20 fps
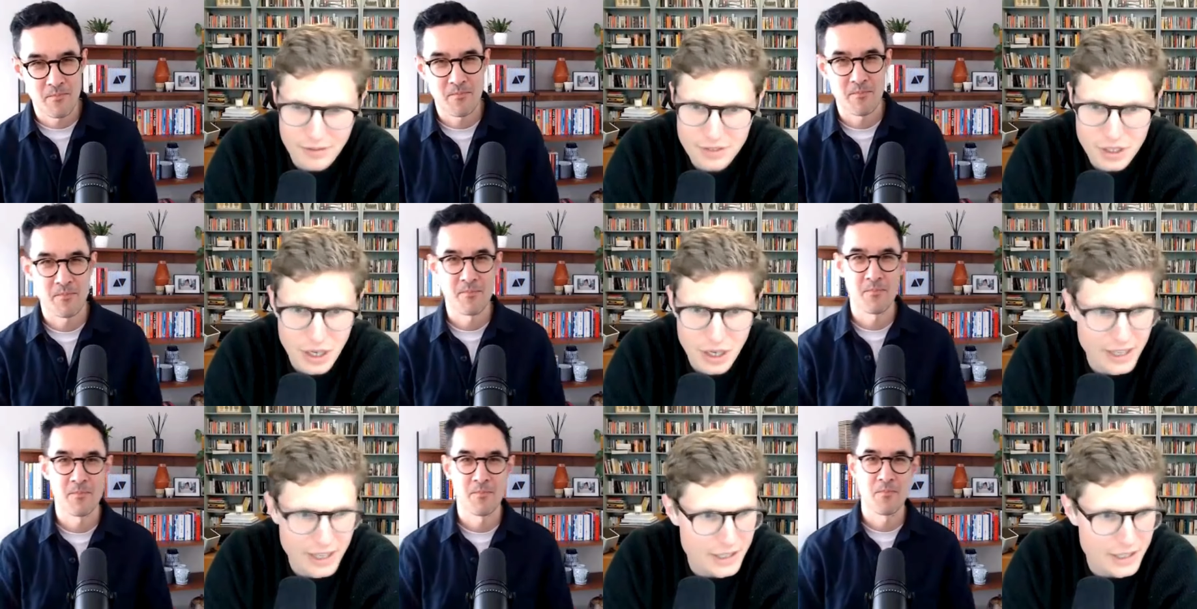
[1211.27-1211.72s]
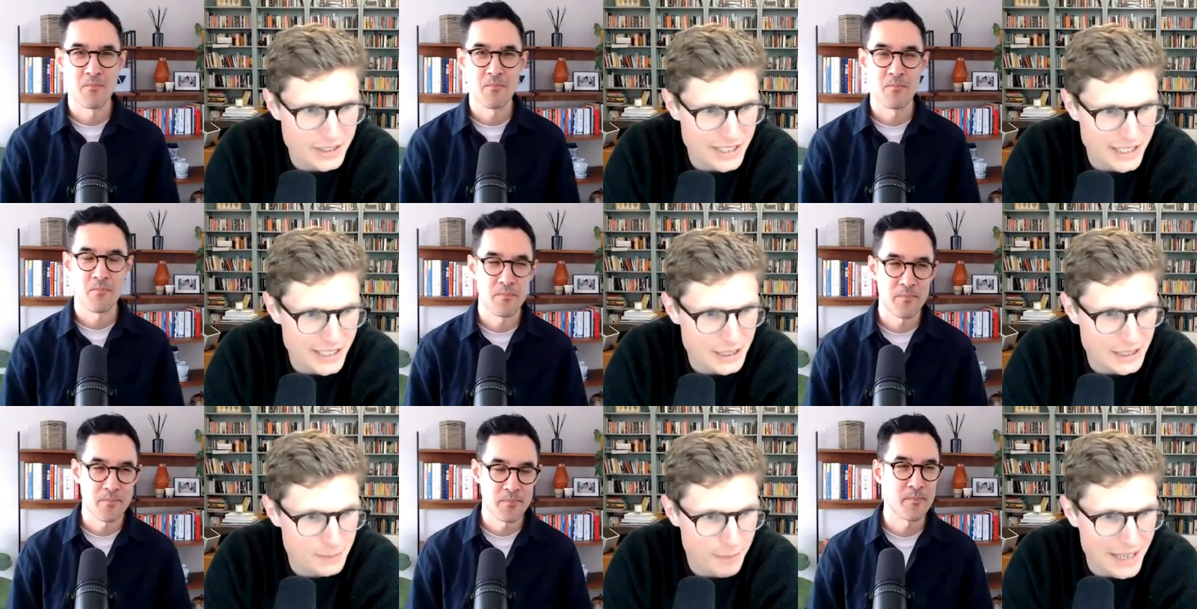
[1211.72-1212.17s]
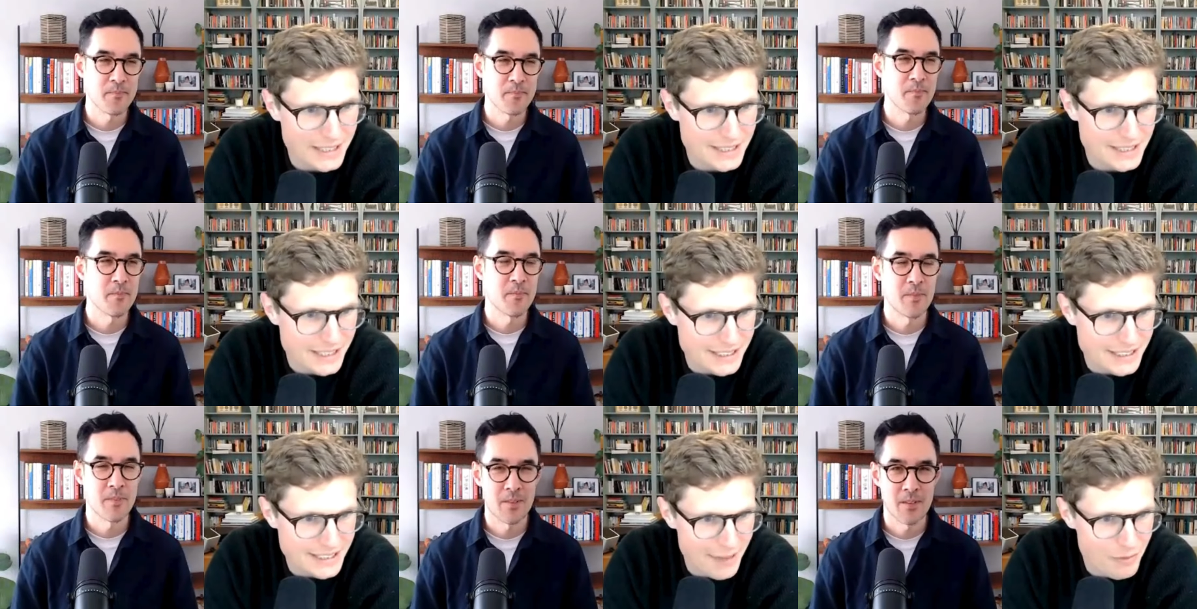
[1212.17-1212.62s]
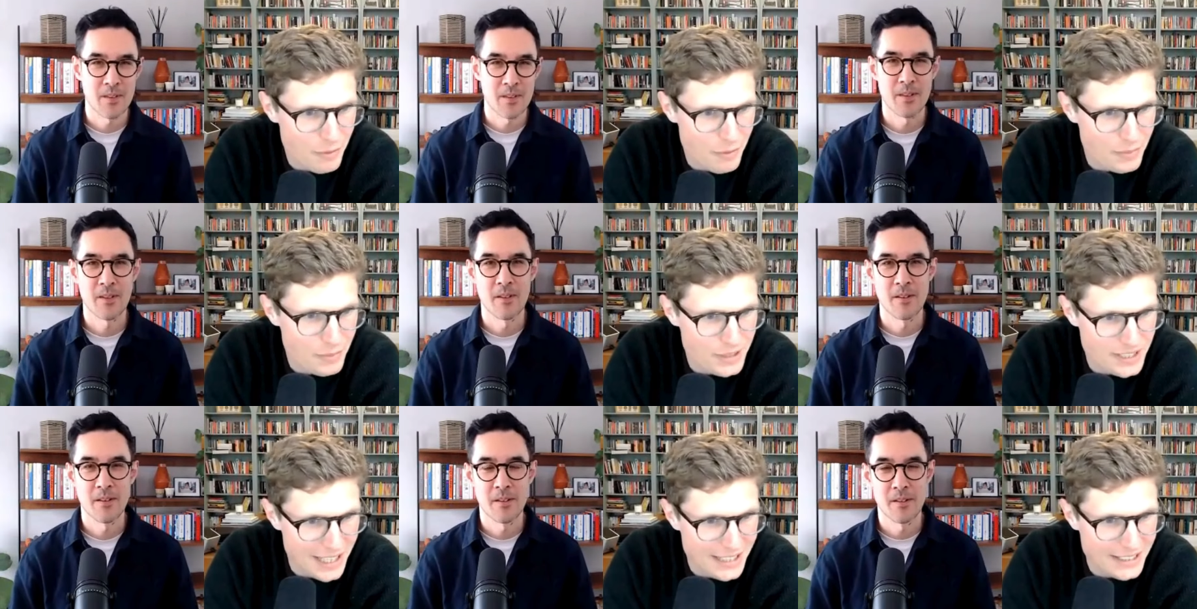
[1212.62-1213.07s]
Speaker 1: If China's expecting
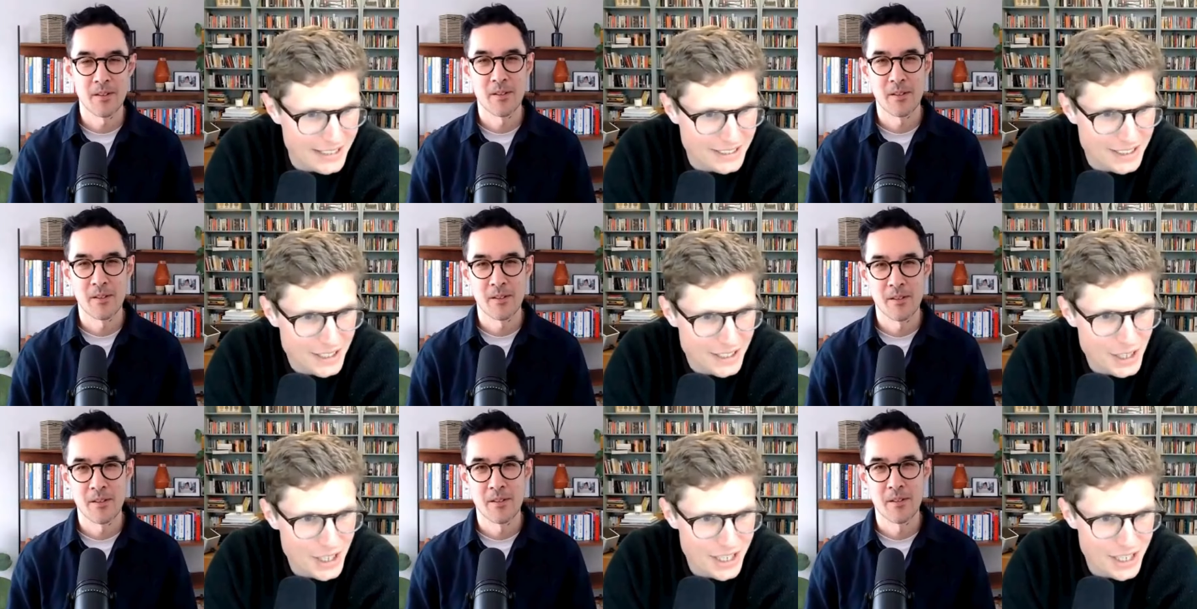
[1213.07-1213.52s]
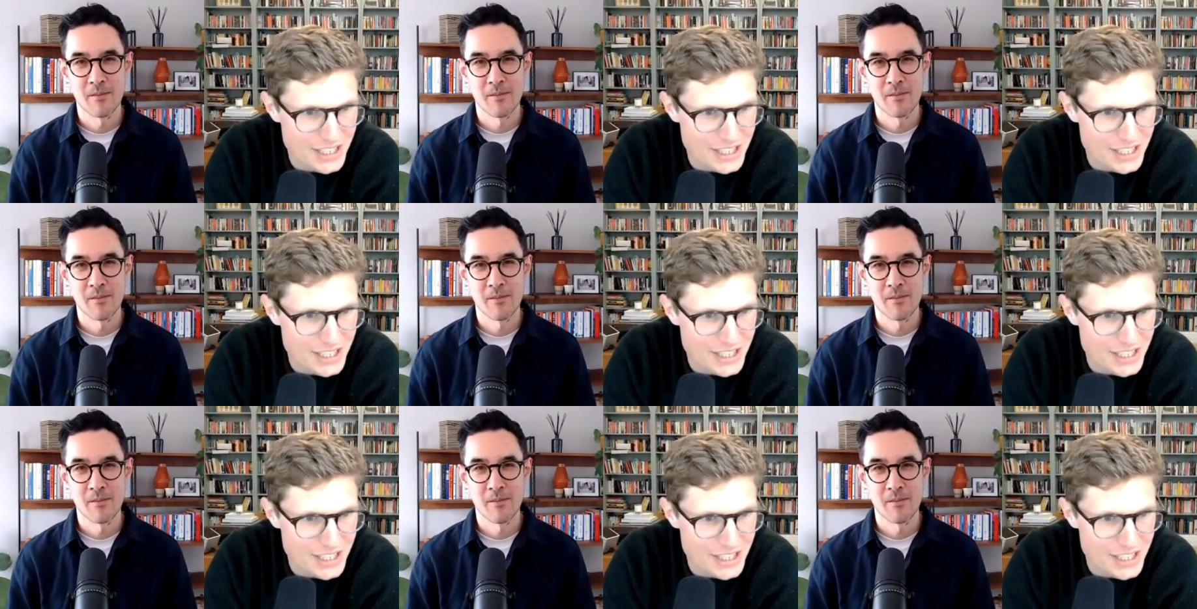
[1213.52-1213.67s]
seven percent